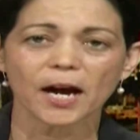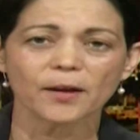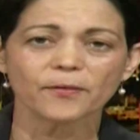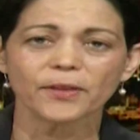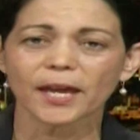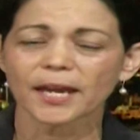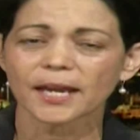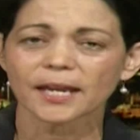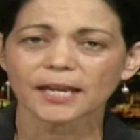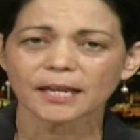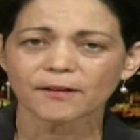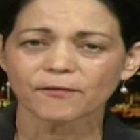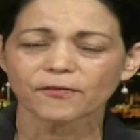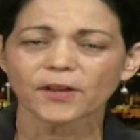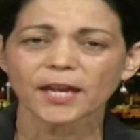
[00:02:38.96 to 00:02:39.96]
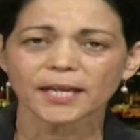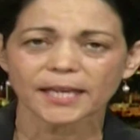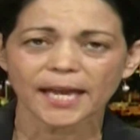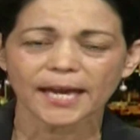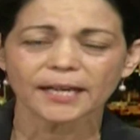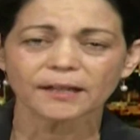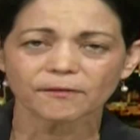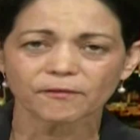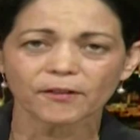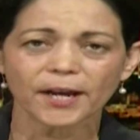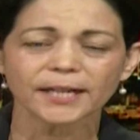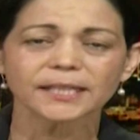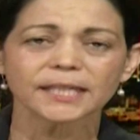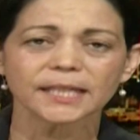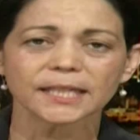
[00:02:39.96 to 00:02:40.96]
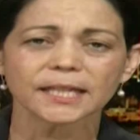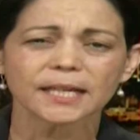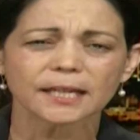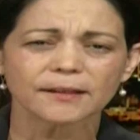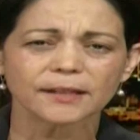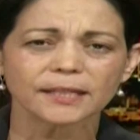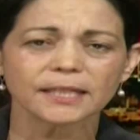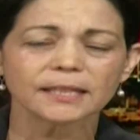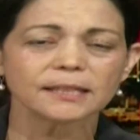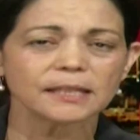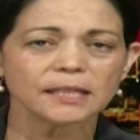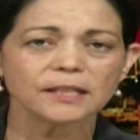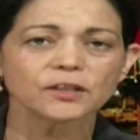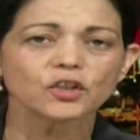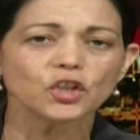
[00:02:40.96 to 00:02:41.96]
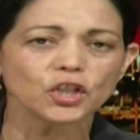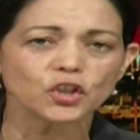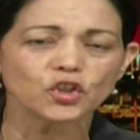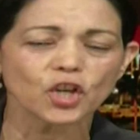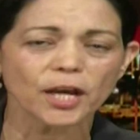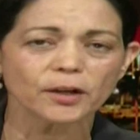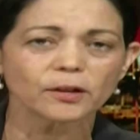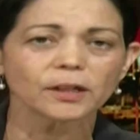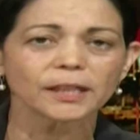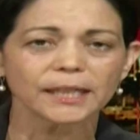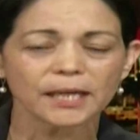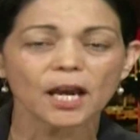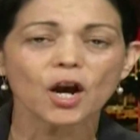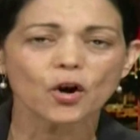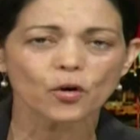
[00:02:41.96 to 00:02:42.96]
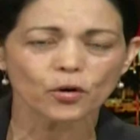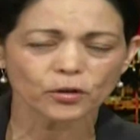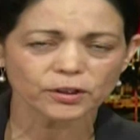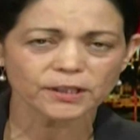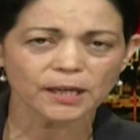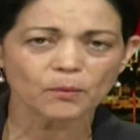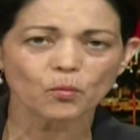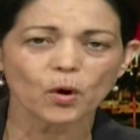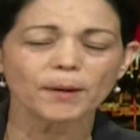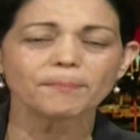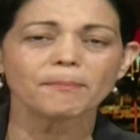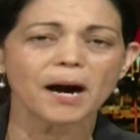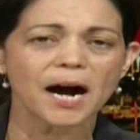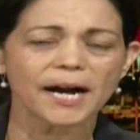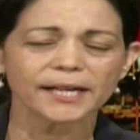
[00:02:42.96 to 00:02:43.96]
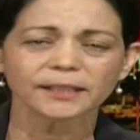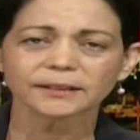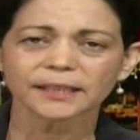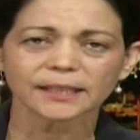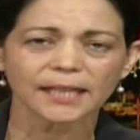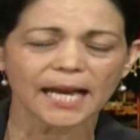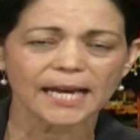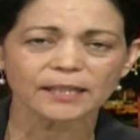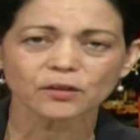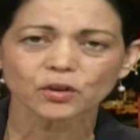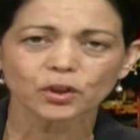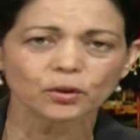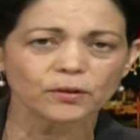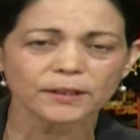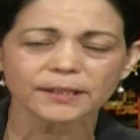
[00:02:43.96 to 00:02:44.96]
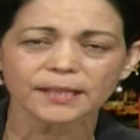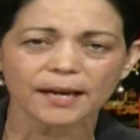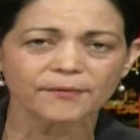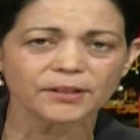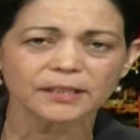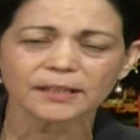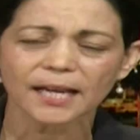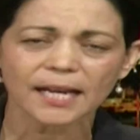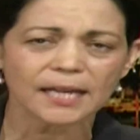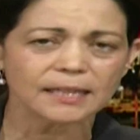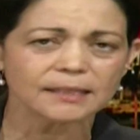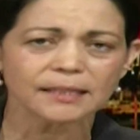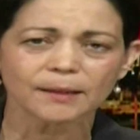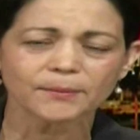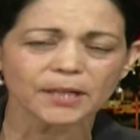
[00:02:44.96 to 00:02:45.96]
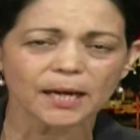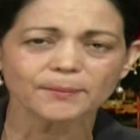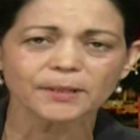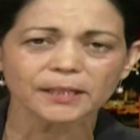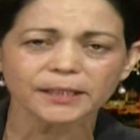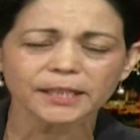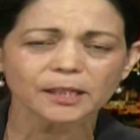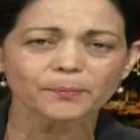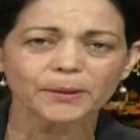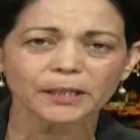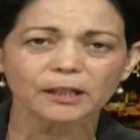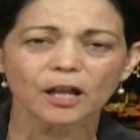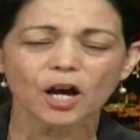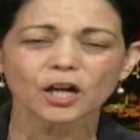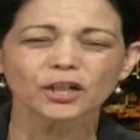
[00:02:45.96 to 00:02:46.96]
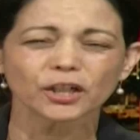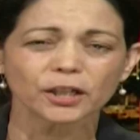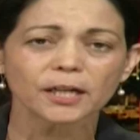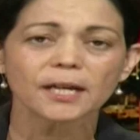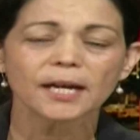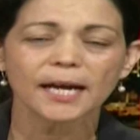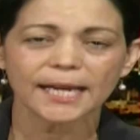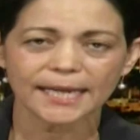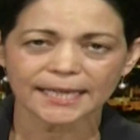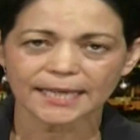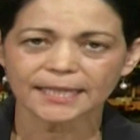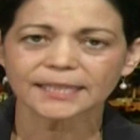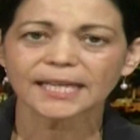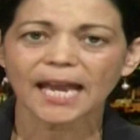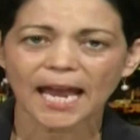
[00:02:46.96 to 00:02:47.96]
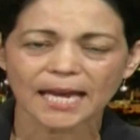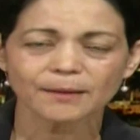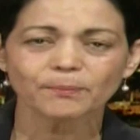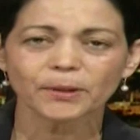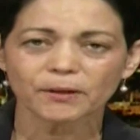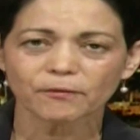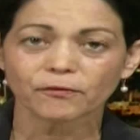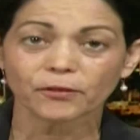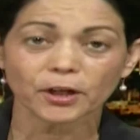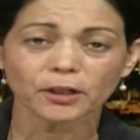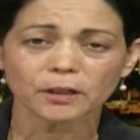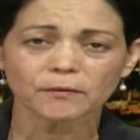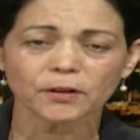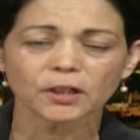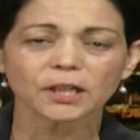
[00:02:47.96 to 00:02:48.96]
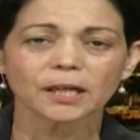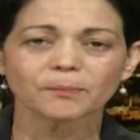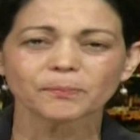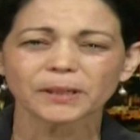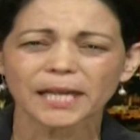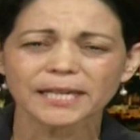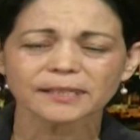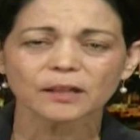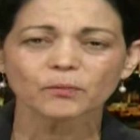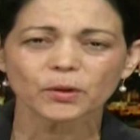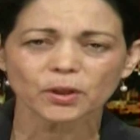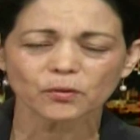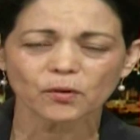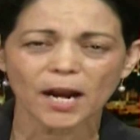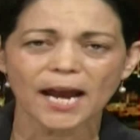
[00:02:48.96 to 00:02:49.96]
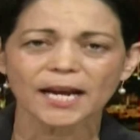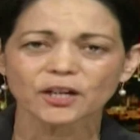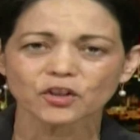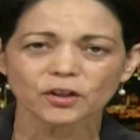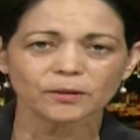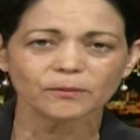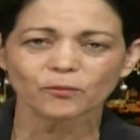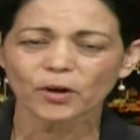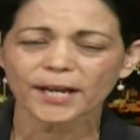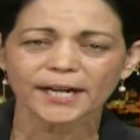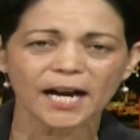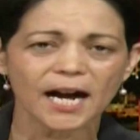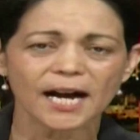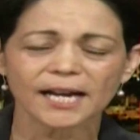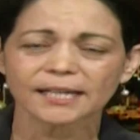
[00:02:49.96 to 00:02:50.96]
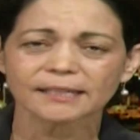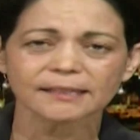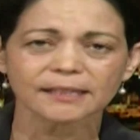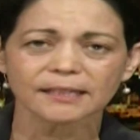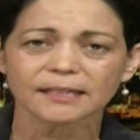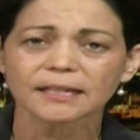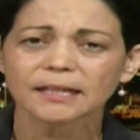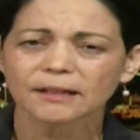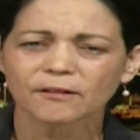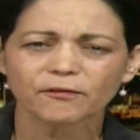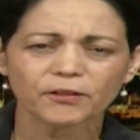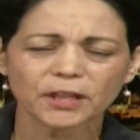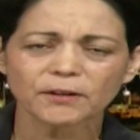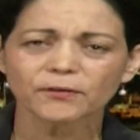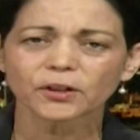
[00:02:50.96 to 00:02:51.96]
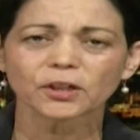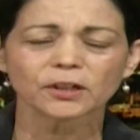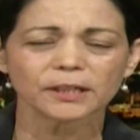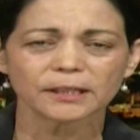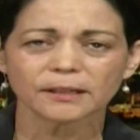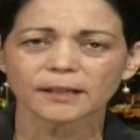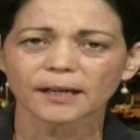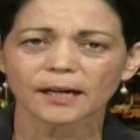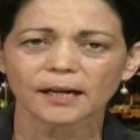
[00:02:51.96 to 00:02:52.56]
if they get infected, the disease is generally somewhat mild. It lasts 2 to 7 days, sometimes a little bit longer. It can be very, very unpleasant with a rash and red eyes and fever and